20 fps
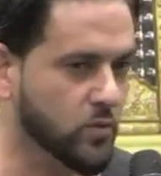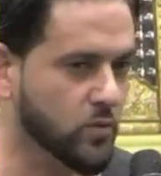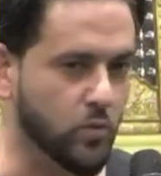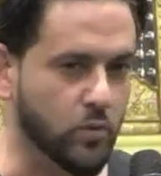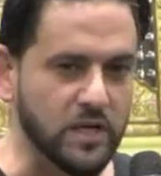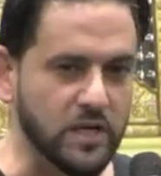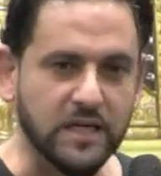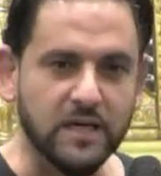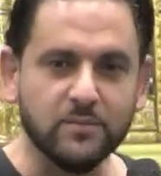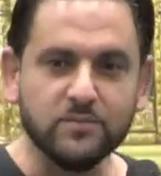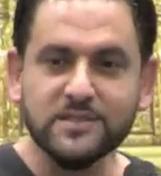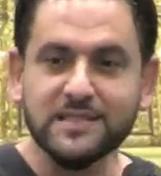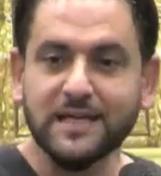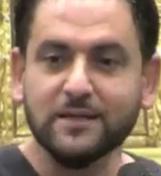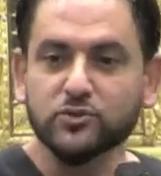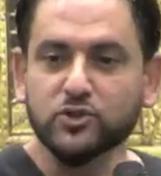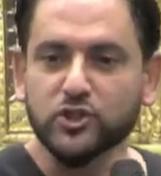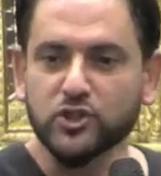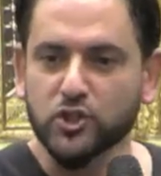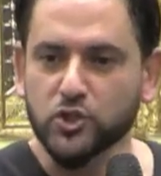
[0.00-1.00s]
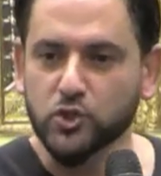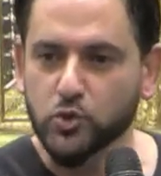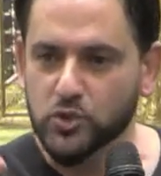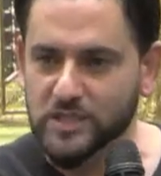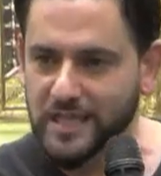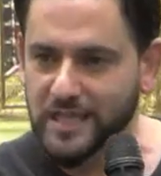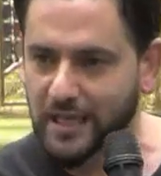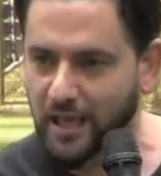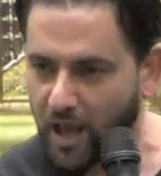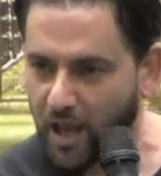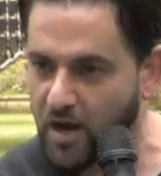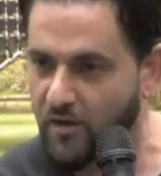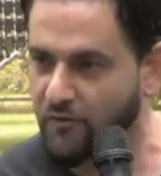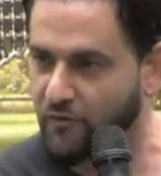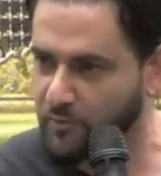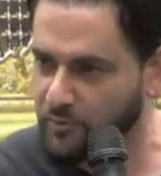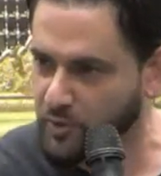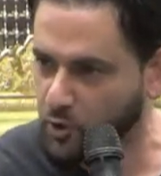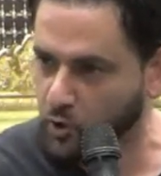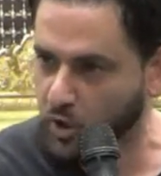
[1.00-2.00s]
When it comes down to deducing law
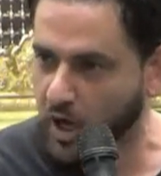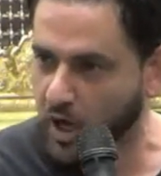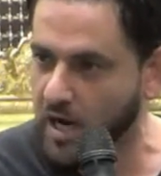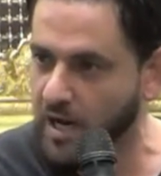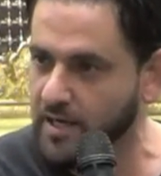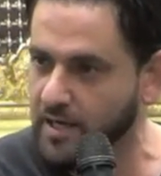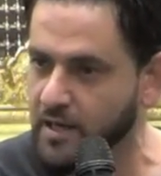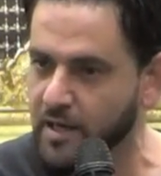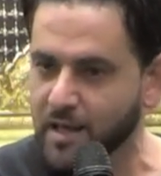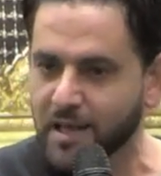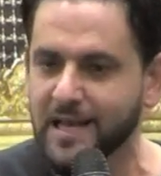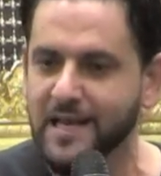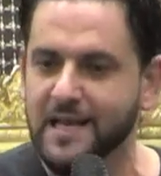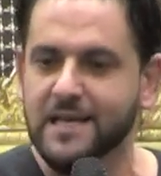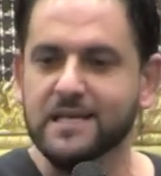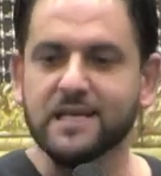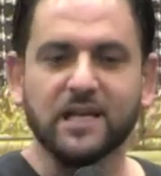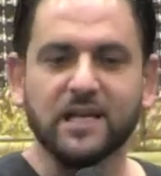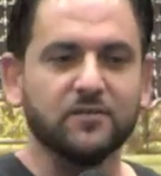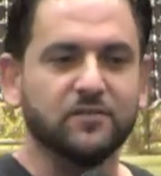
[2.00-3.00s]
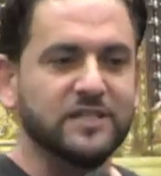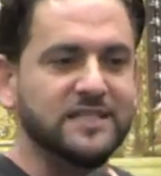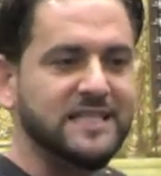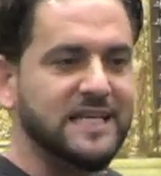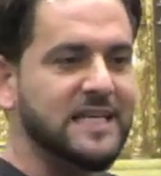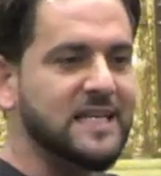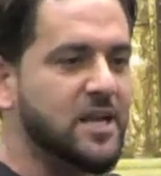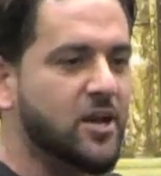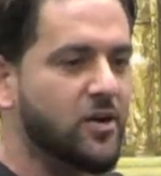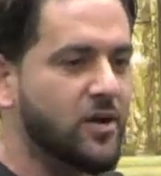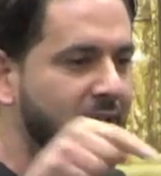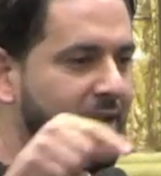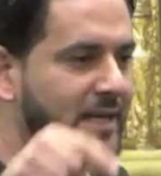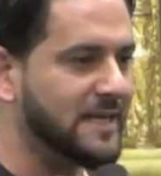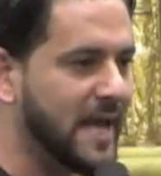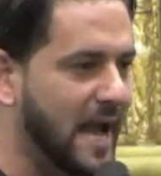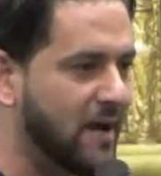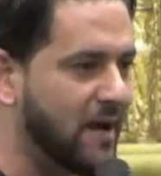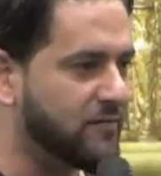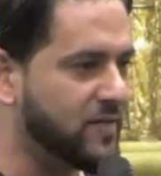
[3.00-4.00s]
from the Quran, none of us in here
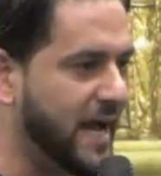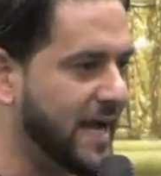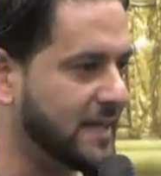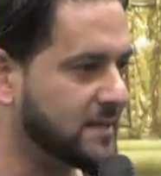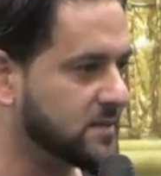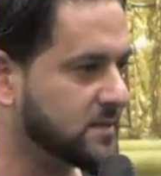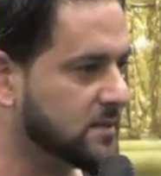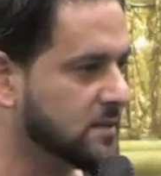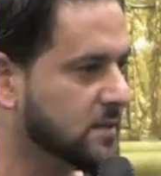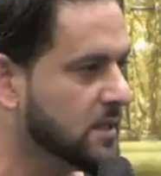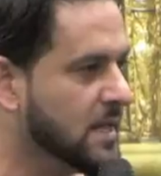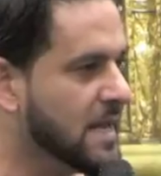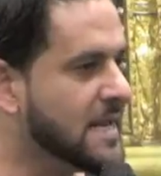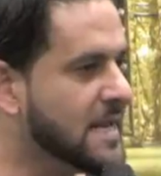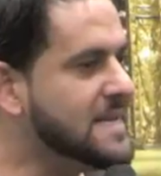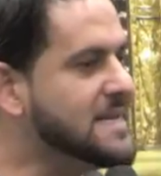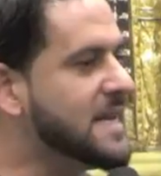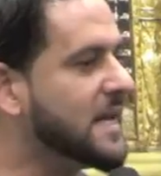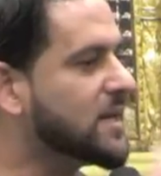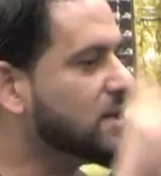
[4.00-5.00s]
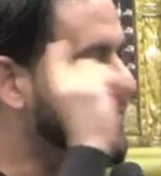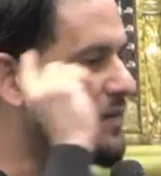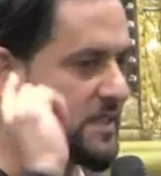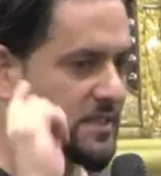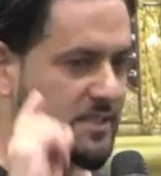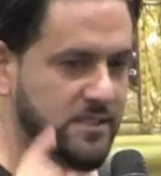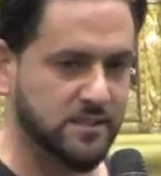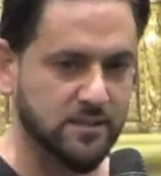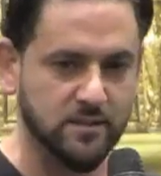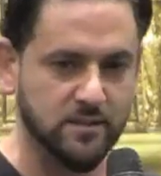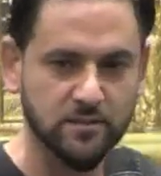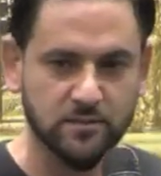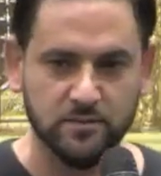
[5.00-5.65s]
have that. None of us.